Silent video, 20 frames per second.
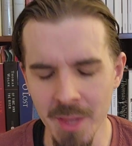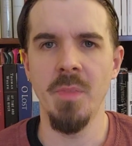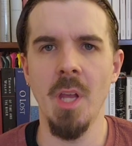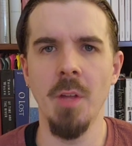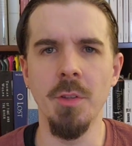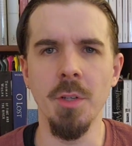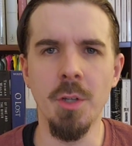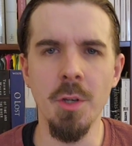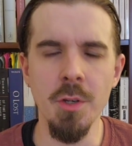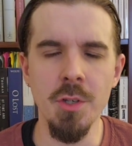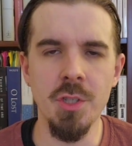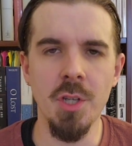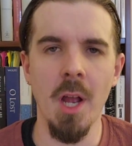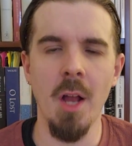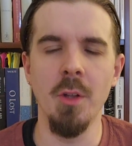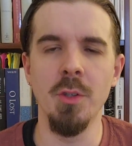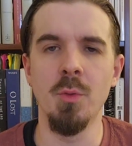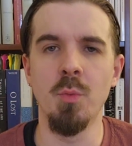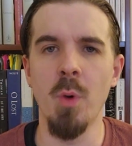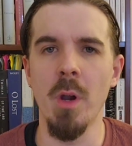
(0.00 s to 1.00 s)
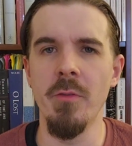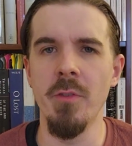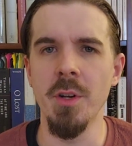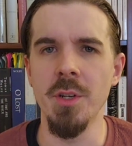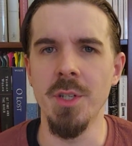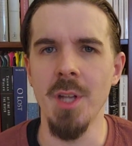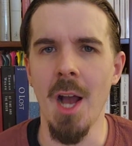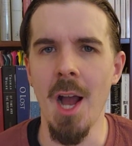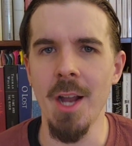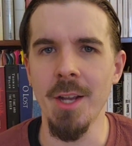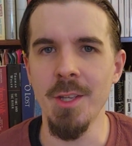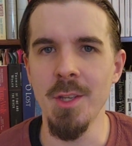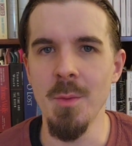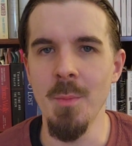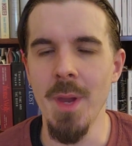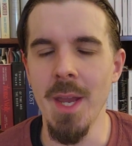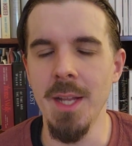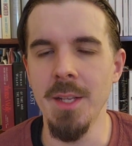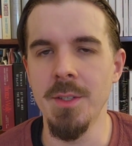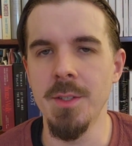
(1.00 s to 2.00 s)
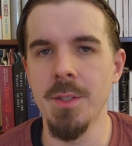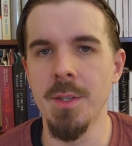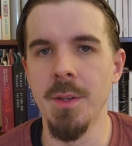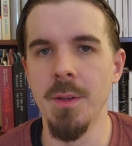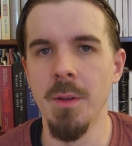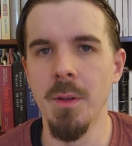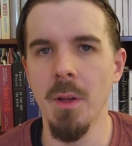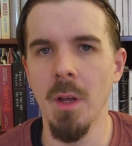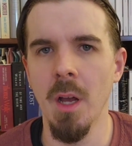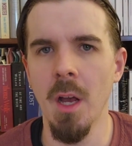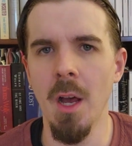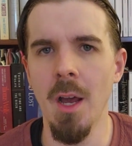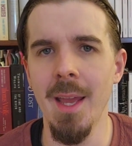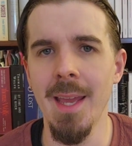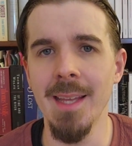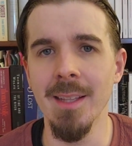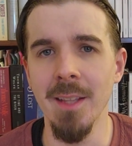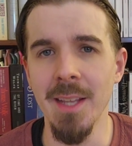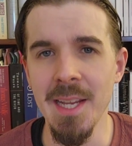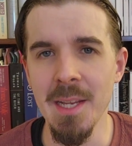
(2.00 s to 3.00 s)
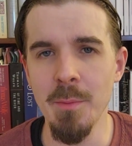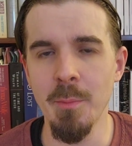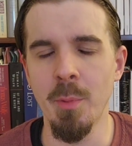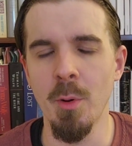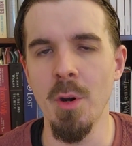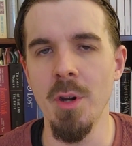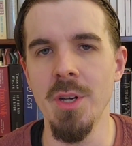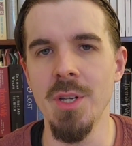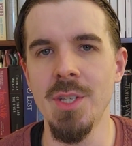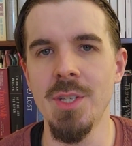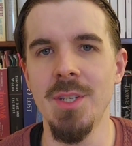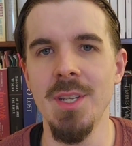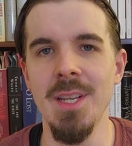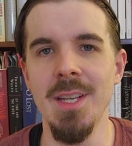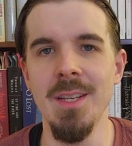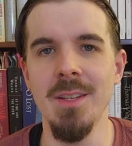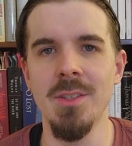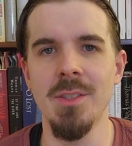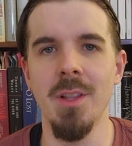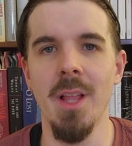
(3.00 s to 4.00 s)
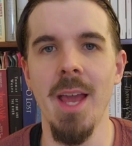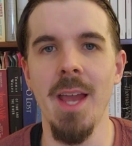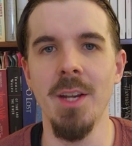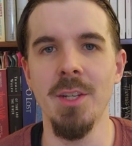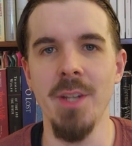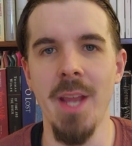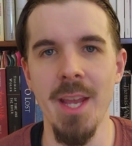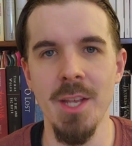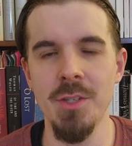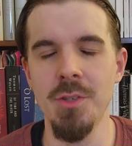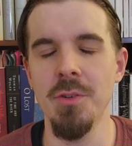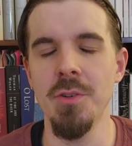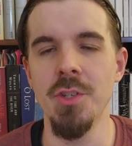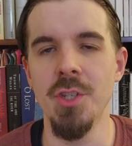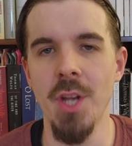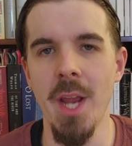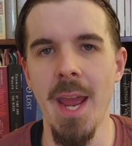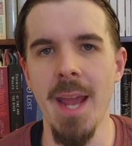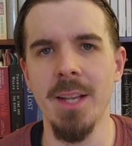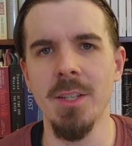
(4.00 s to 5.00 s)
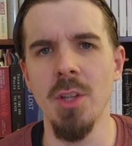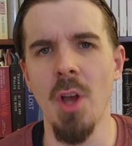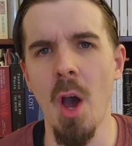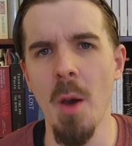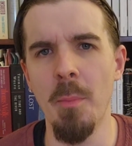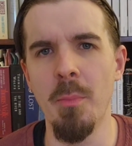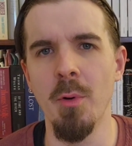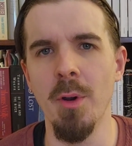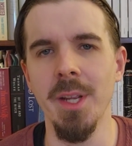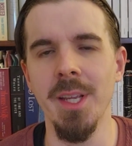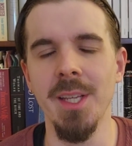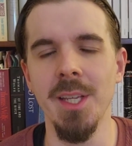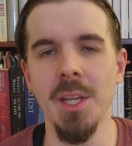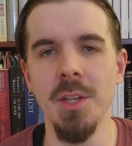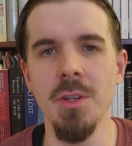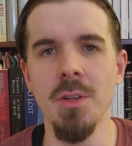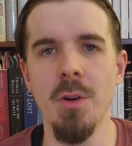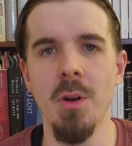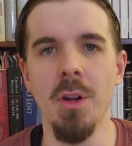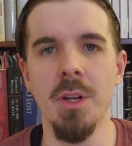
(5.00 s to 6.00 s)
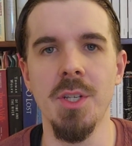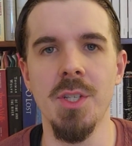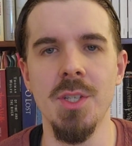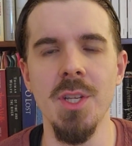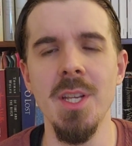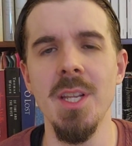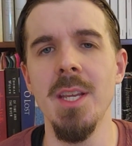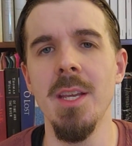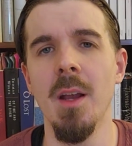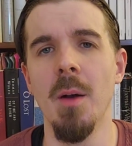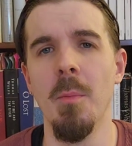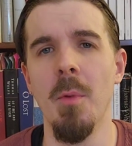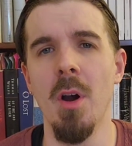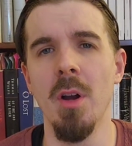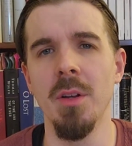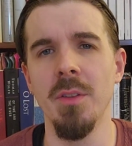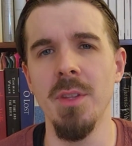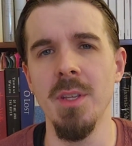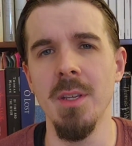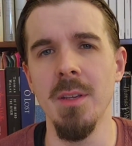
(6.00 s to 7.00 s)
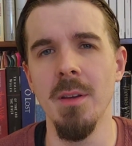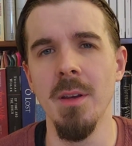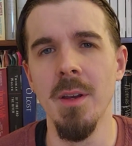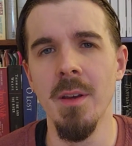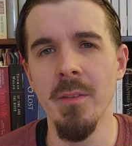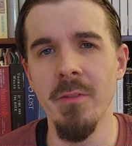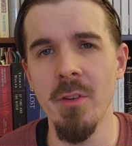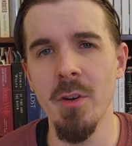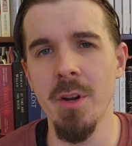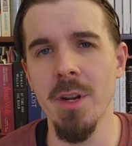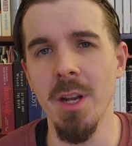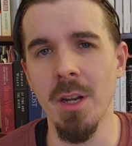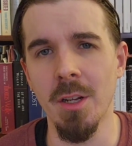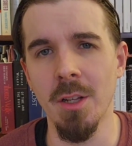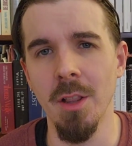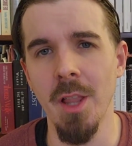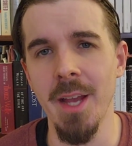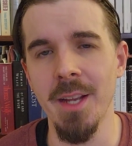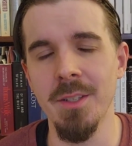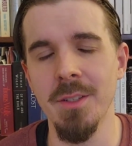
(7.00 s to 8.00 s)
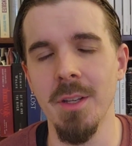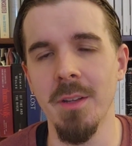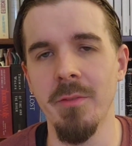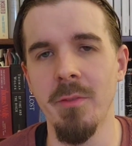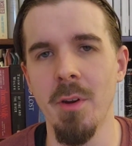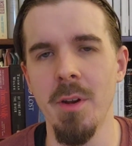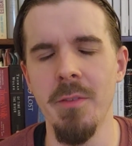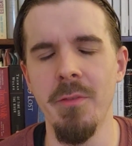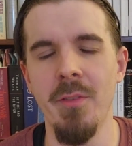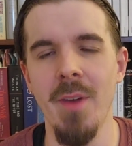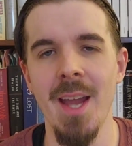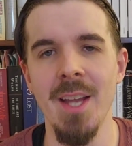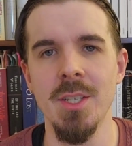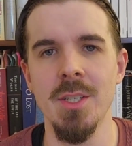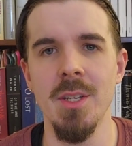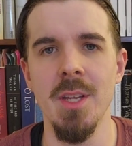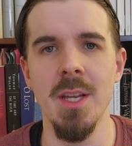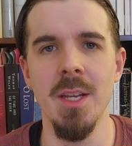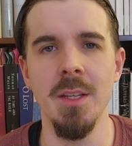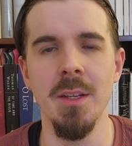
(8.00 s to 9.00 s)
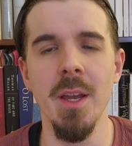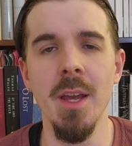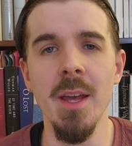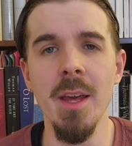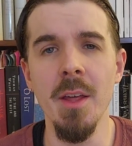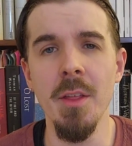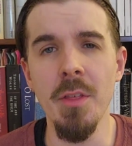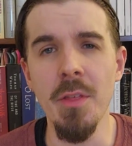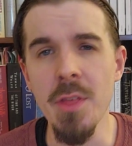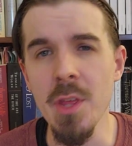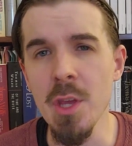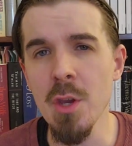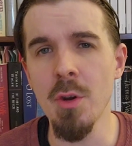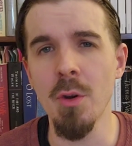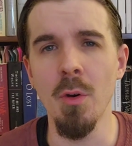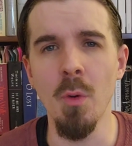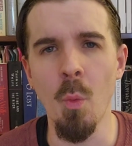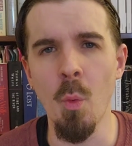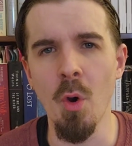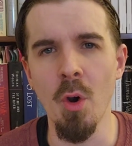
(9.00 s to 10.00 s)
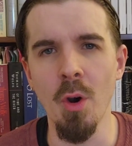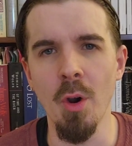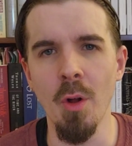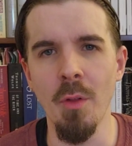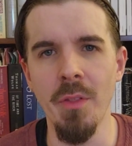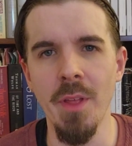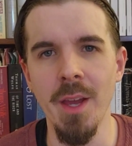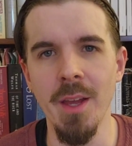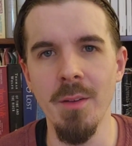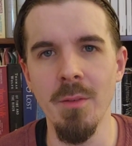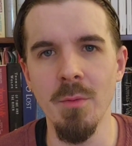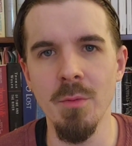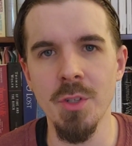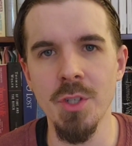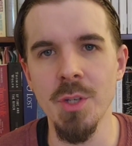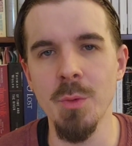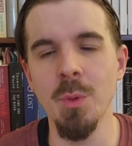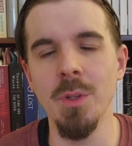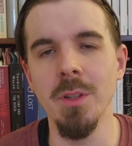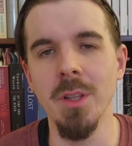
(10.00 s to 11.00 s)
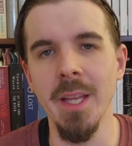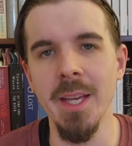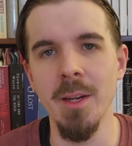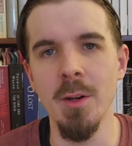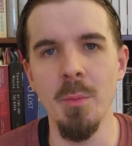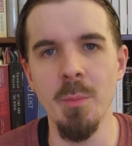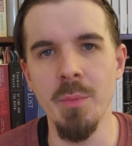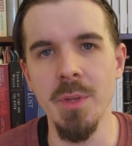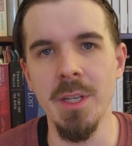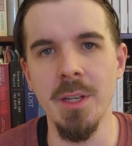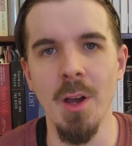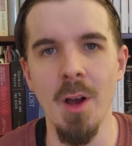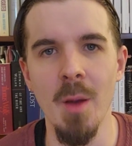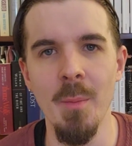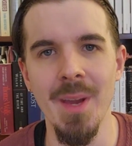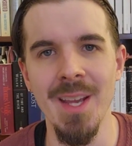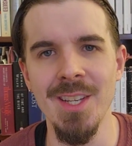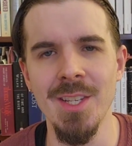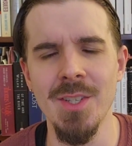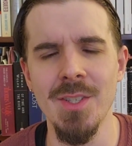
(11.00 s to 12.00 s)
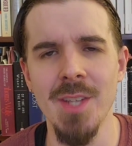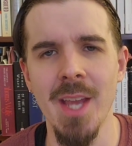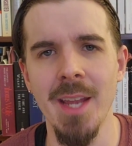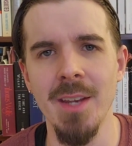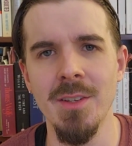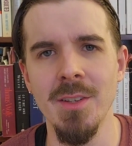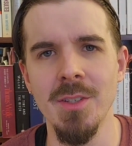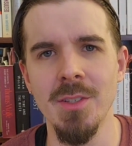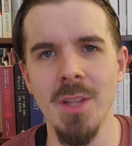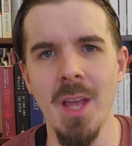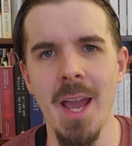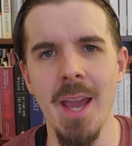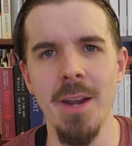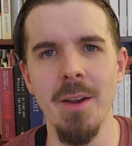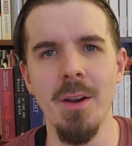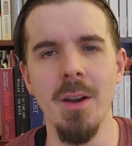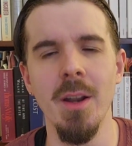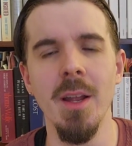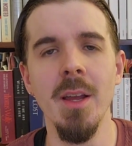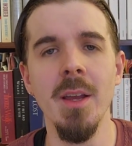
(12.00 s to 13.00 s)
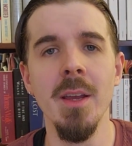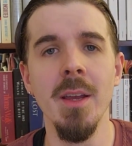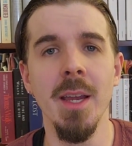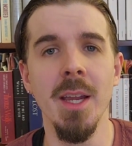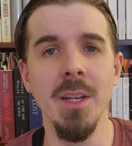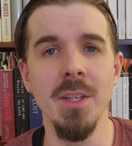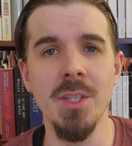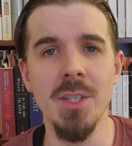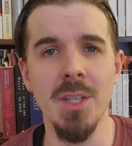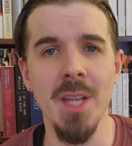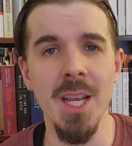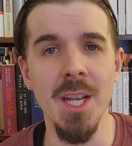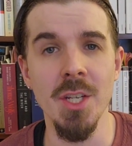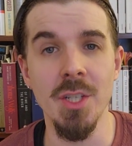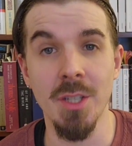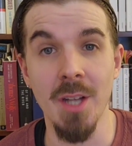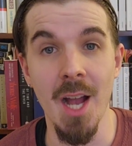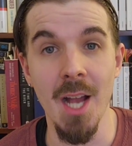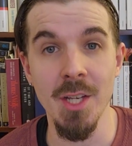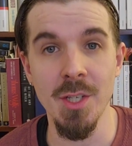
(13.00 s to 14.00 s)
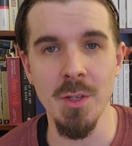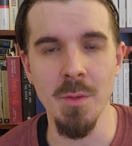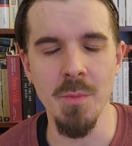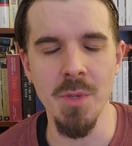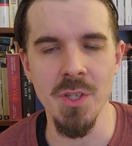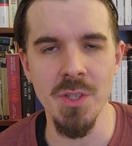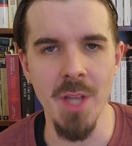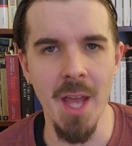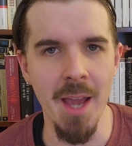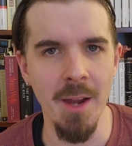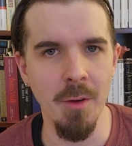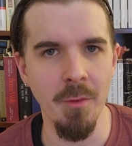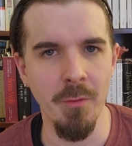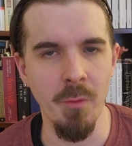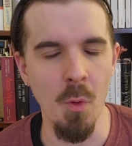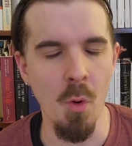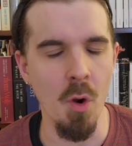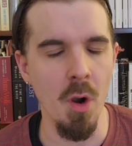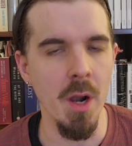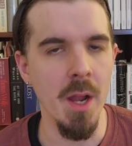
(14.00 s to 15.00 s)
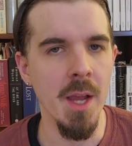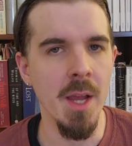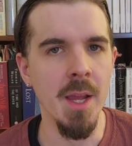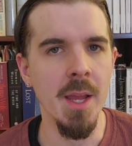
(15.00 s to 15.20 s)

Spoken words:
Now, The Good Child's River documents Aline Bernstein / Esther Jack's upbringing in New York City among the very eclectic, very fascinating theater world that she would later become a set designer and stage costume designer for.